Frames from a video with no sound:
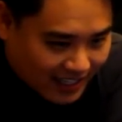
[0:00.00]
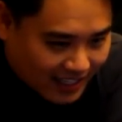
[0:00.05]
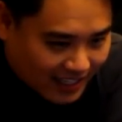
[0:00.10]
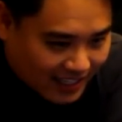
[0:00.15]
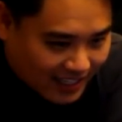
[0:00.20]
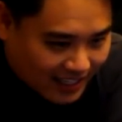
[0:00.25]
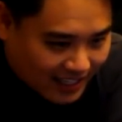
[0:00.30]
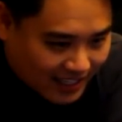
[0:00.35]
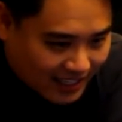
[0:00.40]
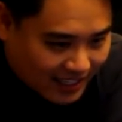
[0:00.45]

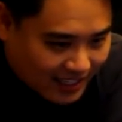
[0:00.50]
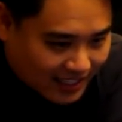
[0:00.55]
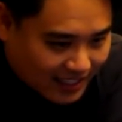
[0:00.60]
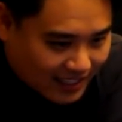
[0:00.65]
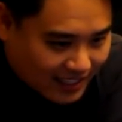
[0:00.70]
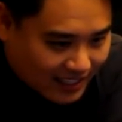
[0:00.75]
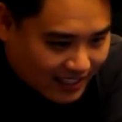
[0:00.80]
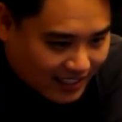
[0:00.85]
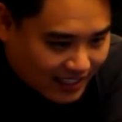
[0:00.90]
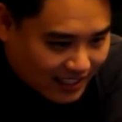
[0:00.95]

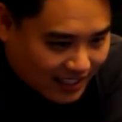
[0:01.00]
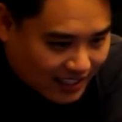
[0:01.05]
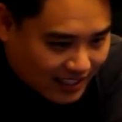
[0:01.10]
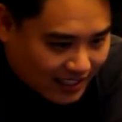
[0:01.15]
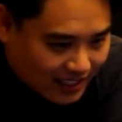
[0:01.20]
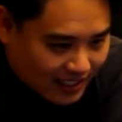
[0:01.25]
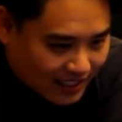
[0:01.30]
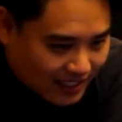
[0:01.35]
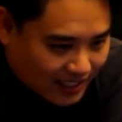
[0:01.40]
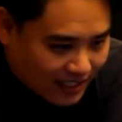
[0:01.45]

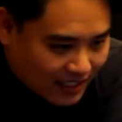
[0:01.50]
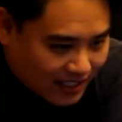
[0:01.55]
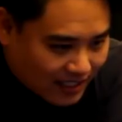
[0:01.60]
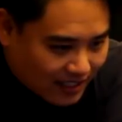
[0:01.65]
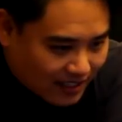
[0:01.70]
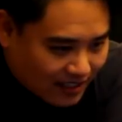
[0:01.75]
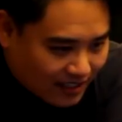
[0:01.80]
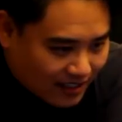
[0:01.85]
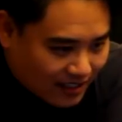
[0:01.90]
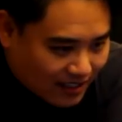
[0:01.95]

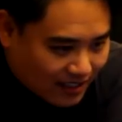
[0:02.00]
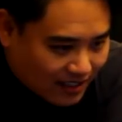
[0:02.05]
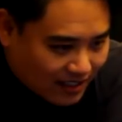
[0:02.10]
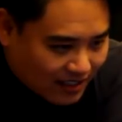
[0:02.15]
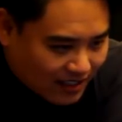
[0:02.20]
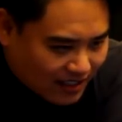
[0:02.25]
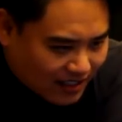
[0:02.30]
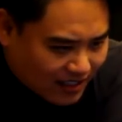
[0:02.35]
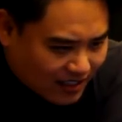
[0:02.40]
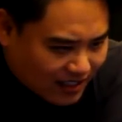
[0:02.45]

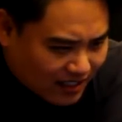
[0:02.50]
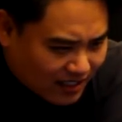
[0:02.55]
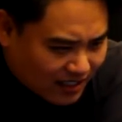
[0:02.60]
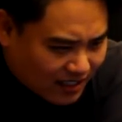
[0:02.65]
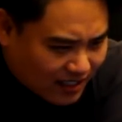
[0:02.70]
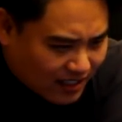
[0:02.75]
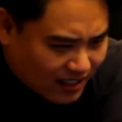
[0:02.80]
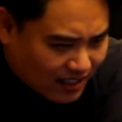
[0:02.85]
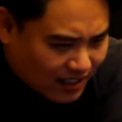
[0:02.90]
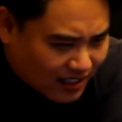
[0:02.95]

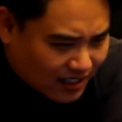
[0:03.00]
This person isn't speaking.